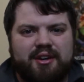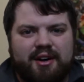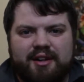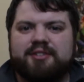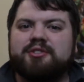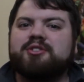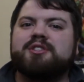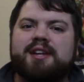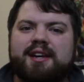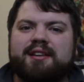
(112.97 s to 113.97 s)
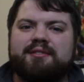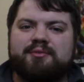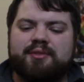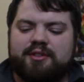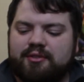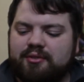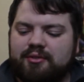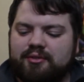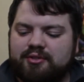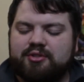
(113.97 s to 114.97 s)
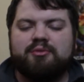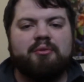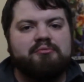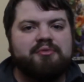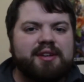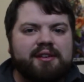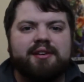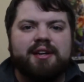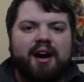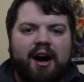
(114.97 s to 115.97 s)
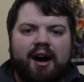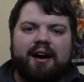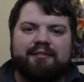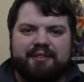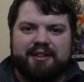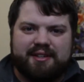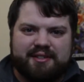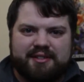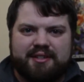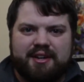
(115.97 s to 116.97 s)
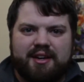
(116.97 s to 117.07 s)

understand when you do a really obvious